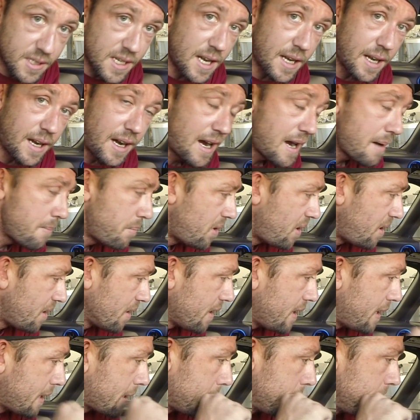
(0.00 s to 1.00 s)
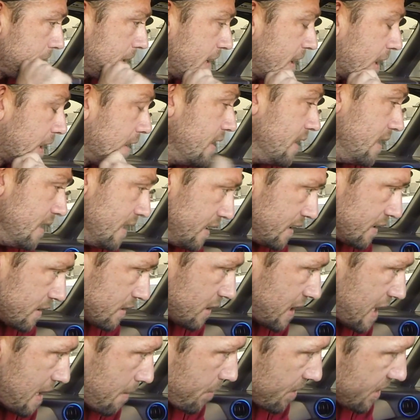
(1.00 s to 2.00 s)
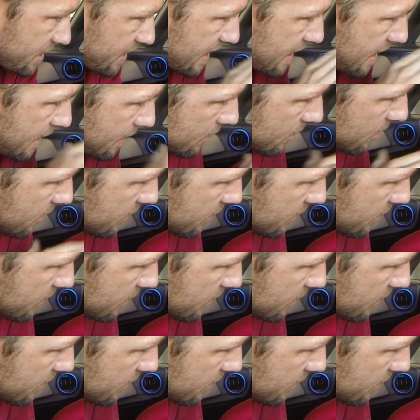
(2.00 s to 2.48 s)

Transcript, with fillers: kind of eyeball that in there, clamp it down,